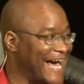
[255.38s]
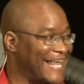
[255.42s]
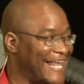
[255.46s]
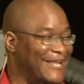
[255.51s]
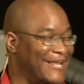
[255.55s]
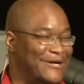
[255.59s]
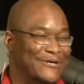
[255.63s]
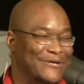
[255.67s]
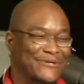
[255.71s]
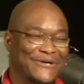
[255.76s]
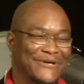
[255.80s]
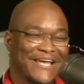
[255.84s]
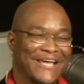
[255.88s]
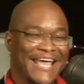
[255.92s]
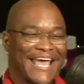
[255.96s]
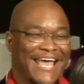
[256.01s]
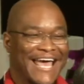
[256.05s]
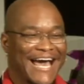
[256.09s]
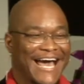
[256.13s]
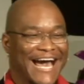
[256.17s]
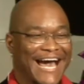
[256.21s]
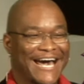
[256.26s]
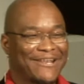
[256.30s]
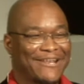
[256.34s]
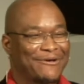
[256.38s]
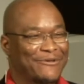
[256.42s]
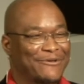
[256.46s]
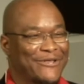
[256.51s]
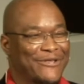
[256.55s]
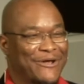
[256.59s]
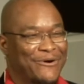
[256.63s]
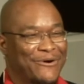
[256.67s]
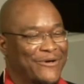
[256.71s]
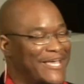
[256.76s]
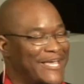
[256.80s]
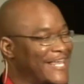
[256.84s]
I don't, I don't
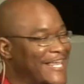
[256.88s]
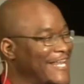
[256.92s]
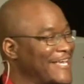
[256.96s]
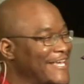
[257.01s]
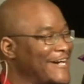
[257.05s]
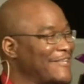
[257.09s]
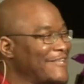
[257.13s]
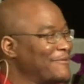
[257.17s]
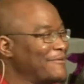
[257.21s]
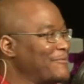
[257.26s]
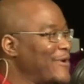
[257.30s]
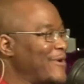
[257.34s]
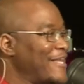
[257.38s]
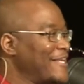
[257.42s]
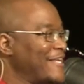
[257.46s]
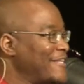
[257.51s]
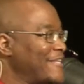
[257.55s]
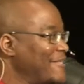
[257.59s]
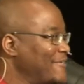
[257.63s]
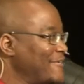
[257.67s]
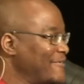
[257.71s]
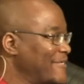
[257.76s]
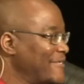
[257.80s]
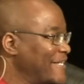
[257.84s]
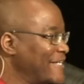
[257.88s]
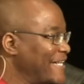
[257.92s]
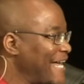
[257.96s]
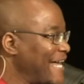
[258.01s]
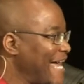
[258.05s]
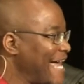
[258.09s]
know any other way to do it.